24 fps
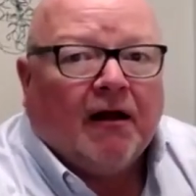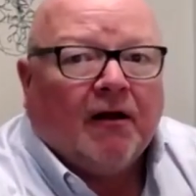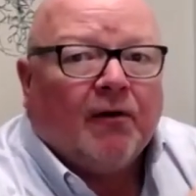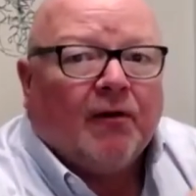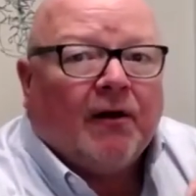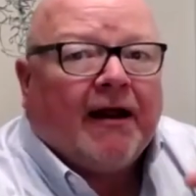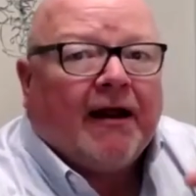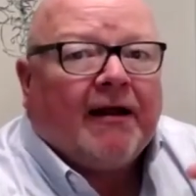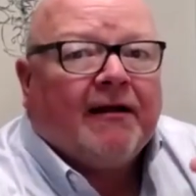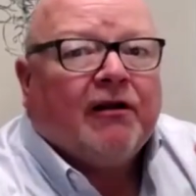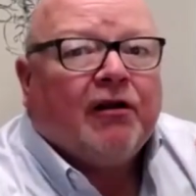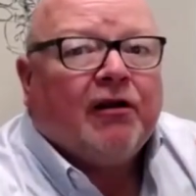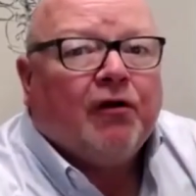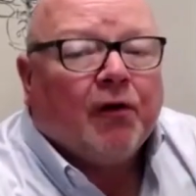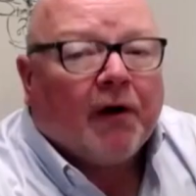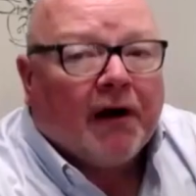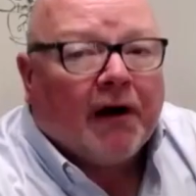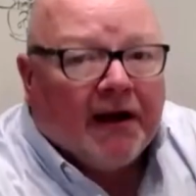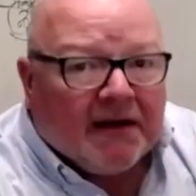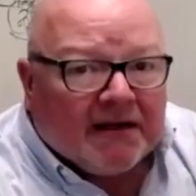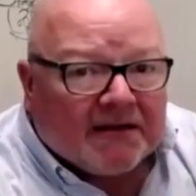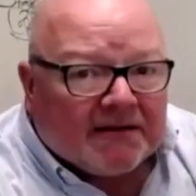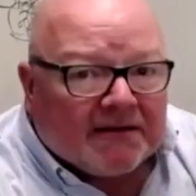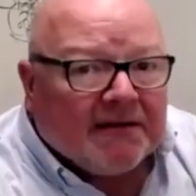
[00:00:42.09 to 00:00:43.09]
What had the
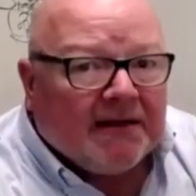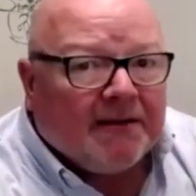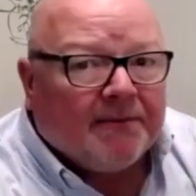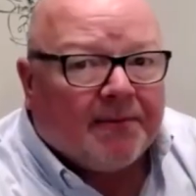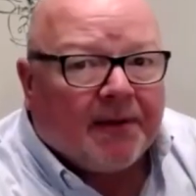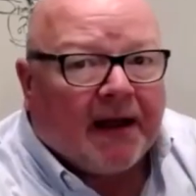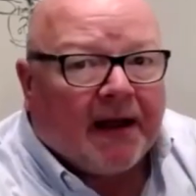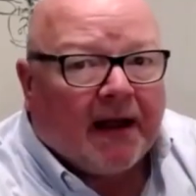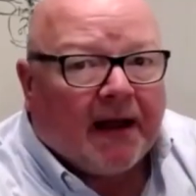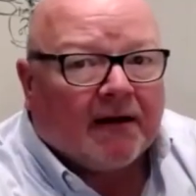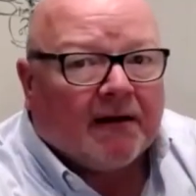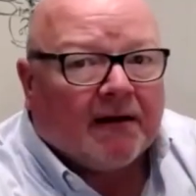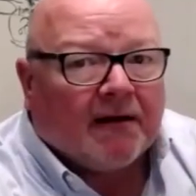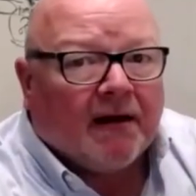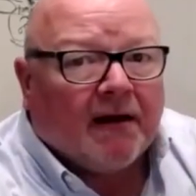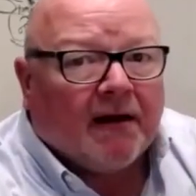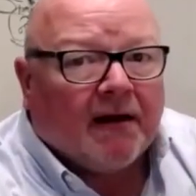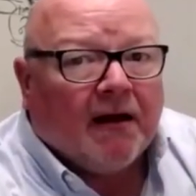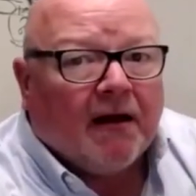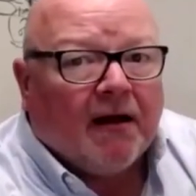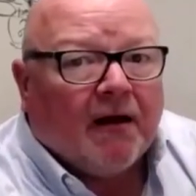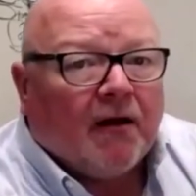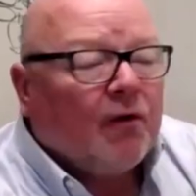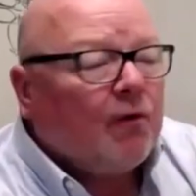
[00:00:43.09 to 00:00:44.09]
greatest impact
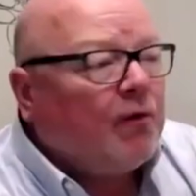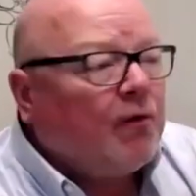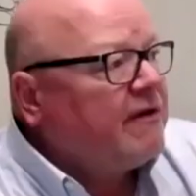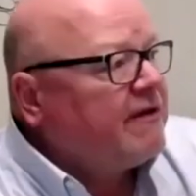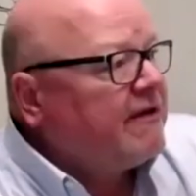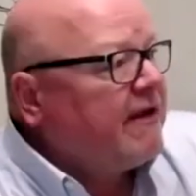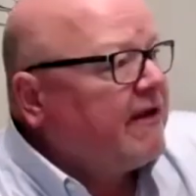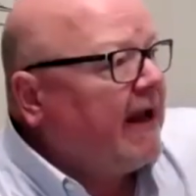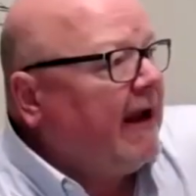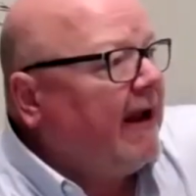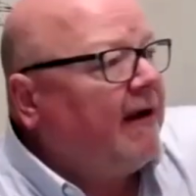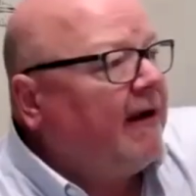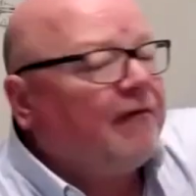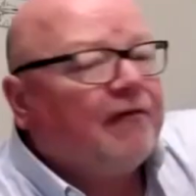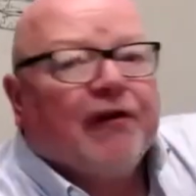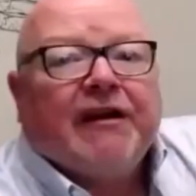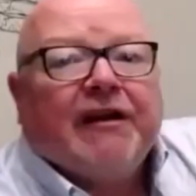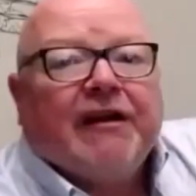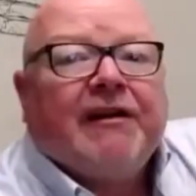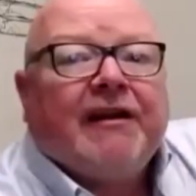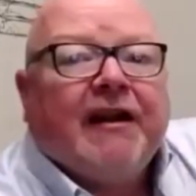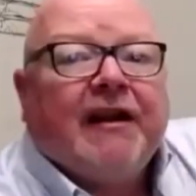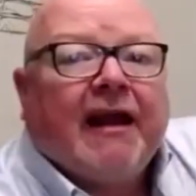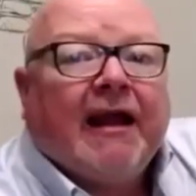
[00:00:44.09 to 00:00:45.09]
was
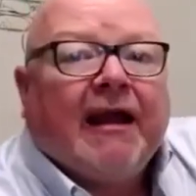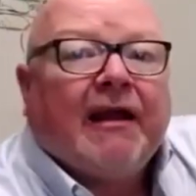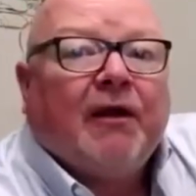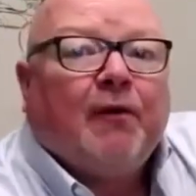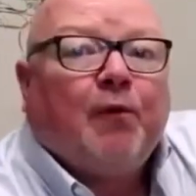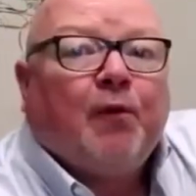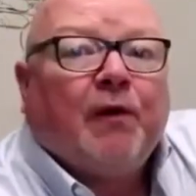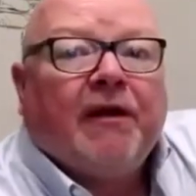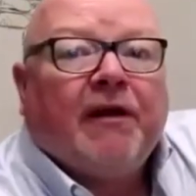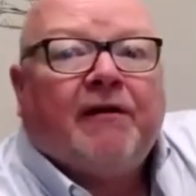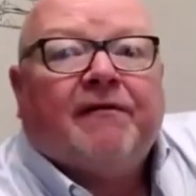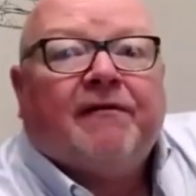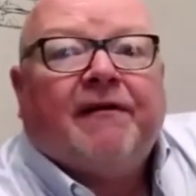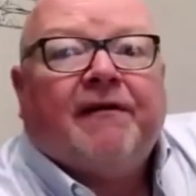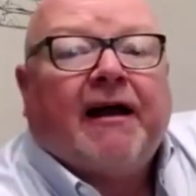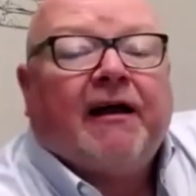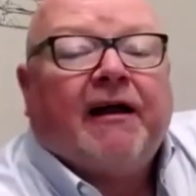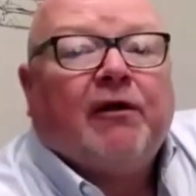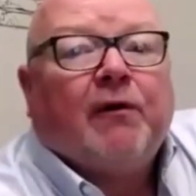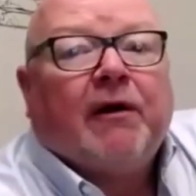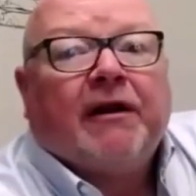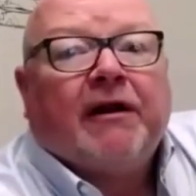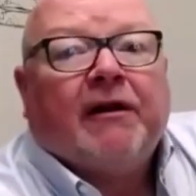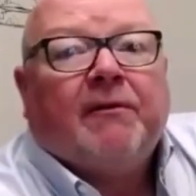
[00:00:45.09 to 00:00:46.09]
every day we
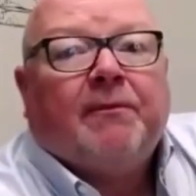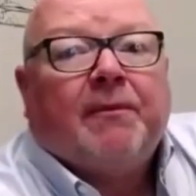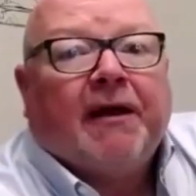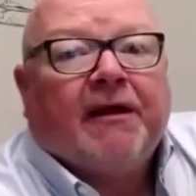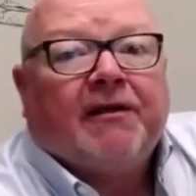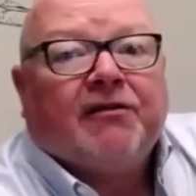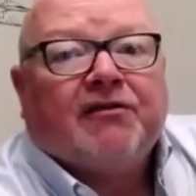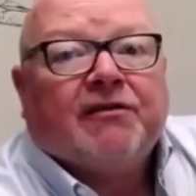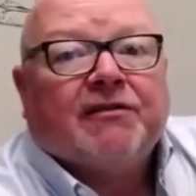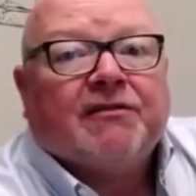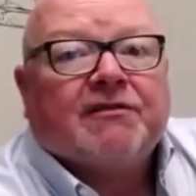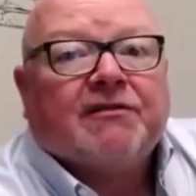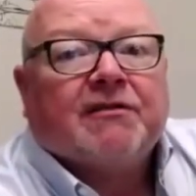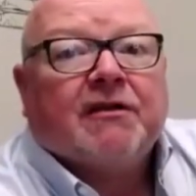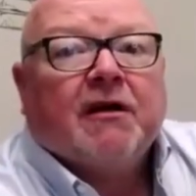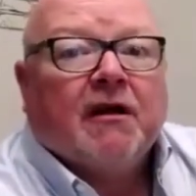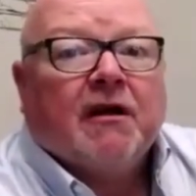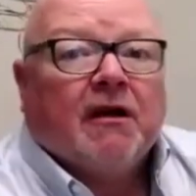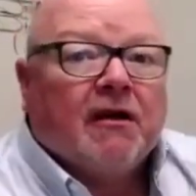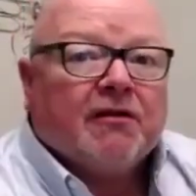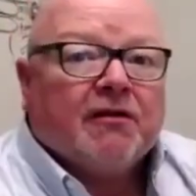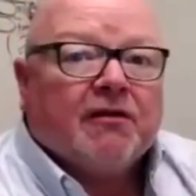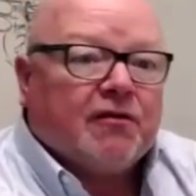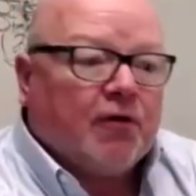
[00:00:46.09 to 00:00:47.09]
evaluated patients.
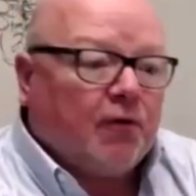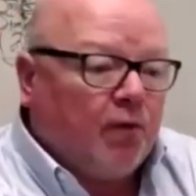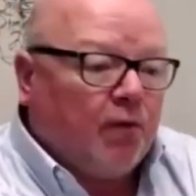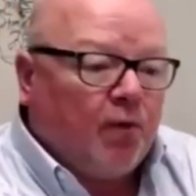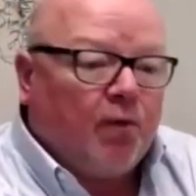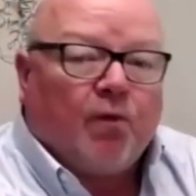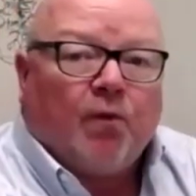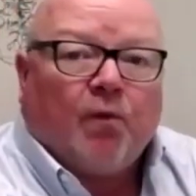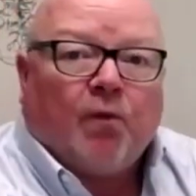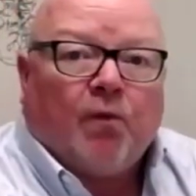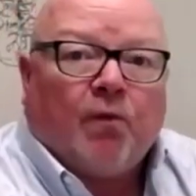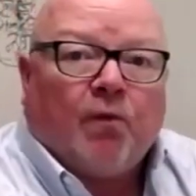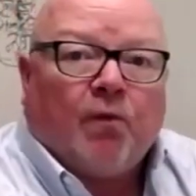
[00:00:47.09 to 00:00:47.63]
So